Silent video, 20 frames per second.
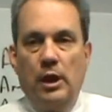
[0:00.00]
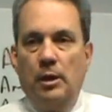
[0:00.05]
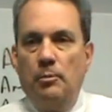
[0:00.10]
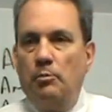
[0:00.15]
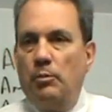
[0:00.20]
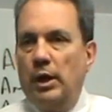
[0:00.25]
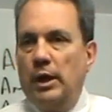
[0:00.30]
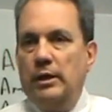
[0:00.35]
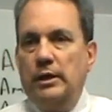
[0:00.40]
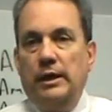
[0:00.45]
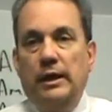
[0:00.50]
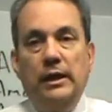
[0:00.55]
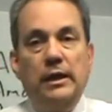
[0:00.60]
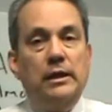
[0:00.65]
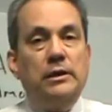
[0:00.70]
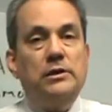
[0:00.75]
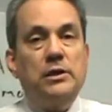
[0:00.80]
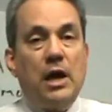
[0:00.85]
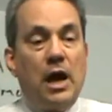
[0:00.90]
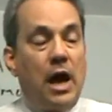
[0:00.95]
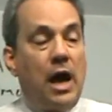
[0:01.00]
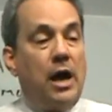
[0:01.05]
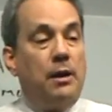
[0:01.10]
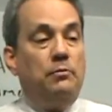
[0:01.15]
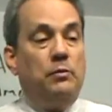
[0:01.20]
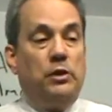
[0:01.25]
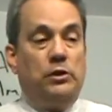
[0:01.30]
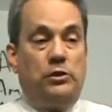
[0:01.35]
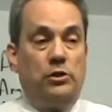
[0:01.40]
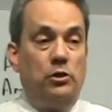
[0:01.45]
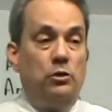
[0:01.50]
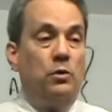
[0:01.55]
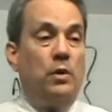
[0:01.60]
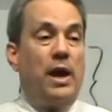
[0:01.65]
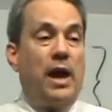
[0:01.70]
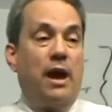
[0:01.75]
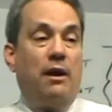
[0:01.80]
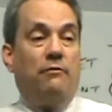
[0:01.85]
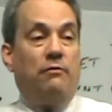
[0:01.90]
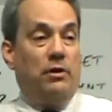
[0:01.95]
But any time that you
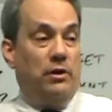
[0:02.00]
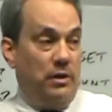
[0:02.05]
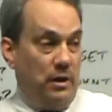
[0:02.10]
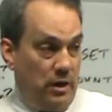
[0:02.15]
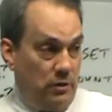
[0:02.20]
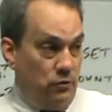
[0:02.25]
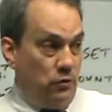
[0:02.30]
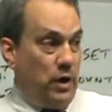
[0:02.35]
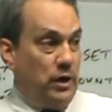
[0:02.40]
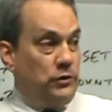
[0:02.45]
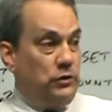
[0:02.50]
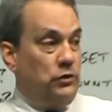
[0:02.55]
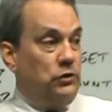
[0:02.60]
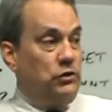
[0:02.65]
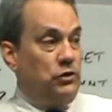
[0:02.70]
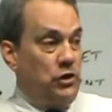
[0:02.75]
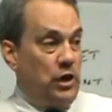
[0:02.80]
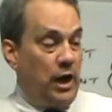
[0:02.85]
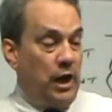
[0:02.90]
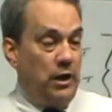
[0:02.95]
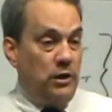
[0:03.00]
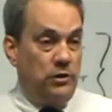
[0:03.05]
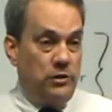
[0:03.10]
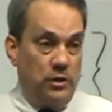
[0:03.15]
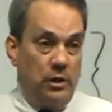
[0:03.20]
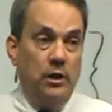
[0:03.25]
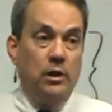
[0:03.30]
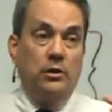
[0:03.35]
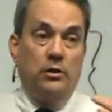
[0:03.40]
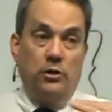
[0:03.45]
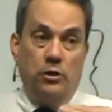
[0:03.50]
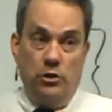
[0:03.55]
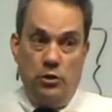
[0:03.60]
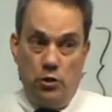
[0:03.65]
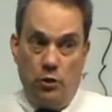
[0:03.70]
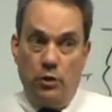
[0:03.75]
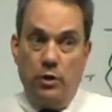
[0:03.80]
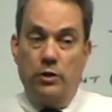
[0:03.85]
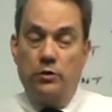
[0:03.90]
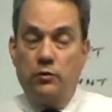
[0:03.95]
have addresses changed to
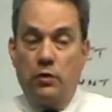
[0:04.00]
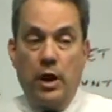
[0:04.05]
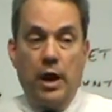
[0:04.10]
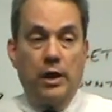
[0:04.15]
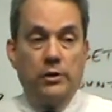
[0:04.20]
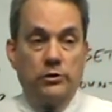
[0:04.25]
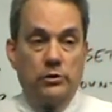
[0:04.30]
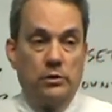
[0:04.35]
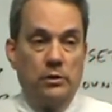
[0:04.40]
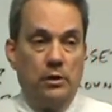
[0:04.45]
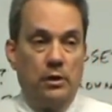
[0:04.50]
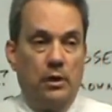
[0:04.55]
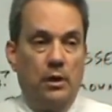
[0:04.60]
your address,